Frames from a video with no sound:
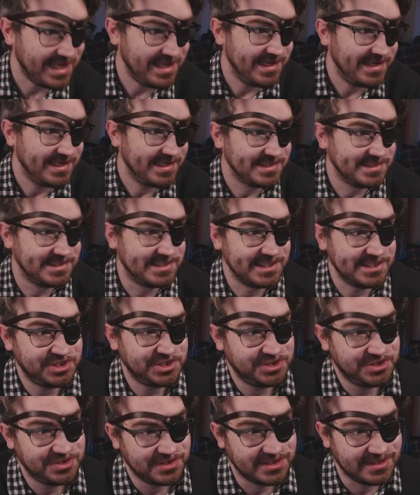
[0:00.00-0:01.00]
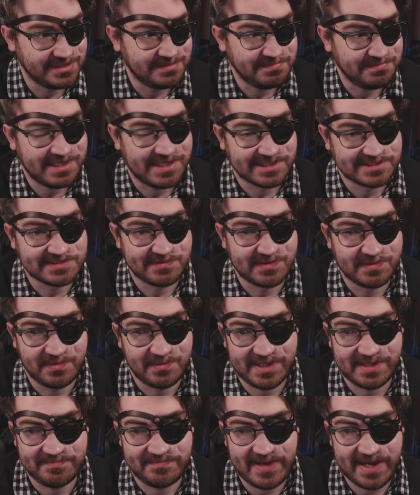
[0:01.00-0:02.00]
this should, because of the way that
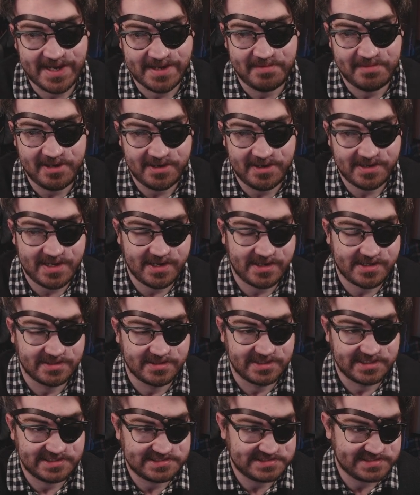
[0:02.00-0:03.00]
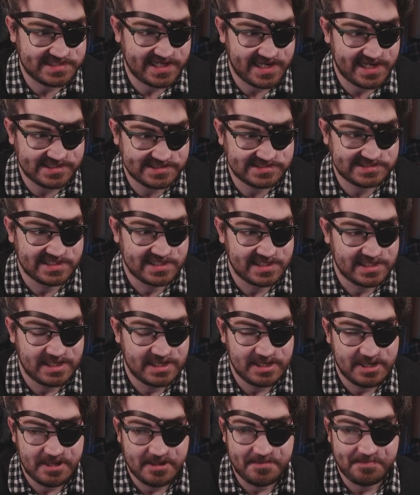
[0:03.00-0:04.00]
Vagabond calculates stats,
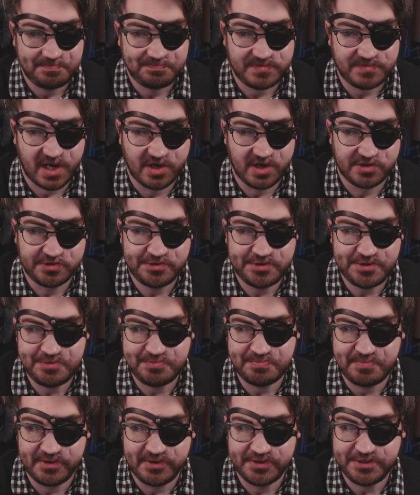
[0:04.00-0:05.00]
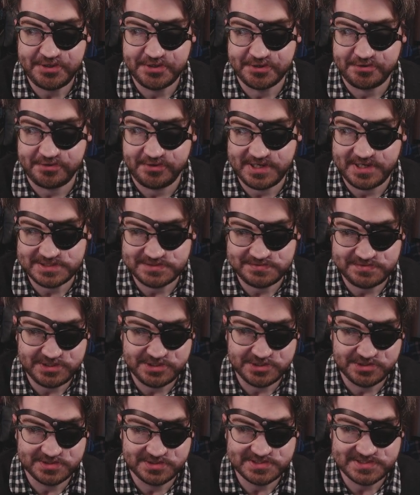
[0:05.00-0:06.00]
other than pulling your class
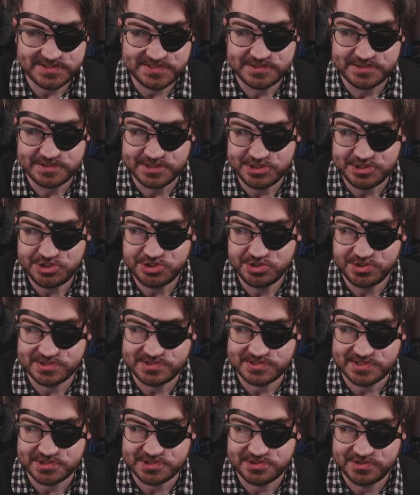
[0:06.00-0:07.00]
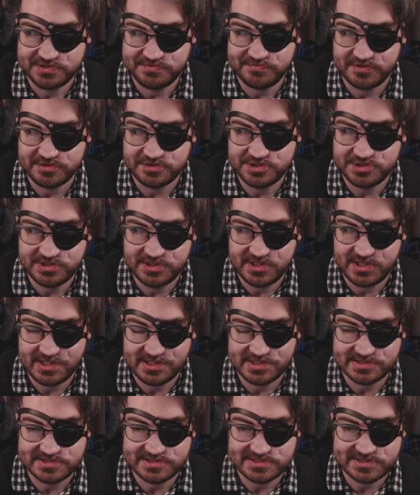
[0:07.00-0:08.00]
features, this should essentially function
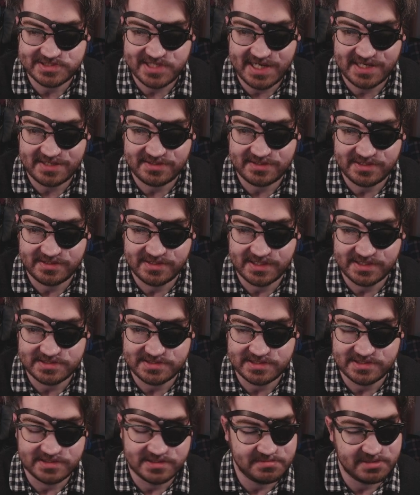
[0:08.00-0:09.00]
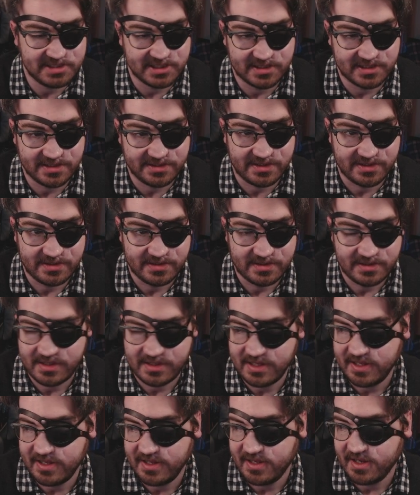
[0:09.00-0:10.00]
exactly like D&D Beyond.
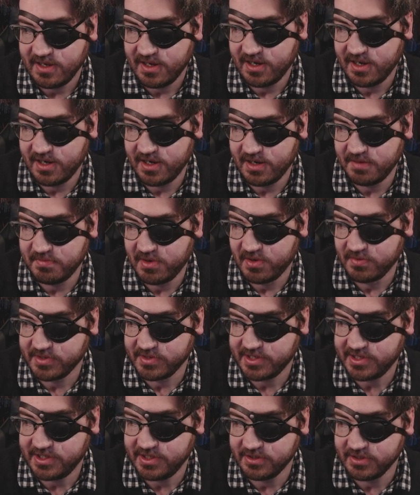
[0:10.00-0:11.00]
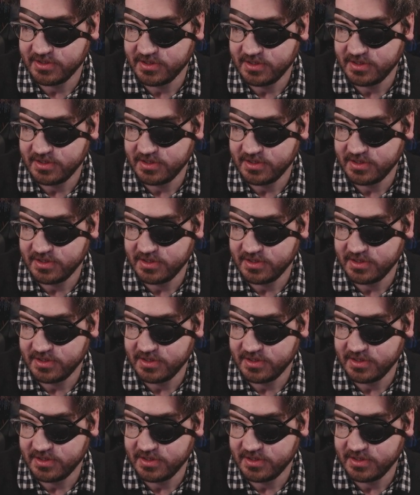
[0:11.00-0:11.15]
Over here,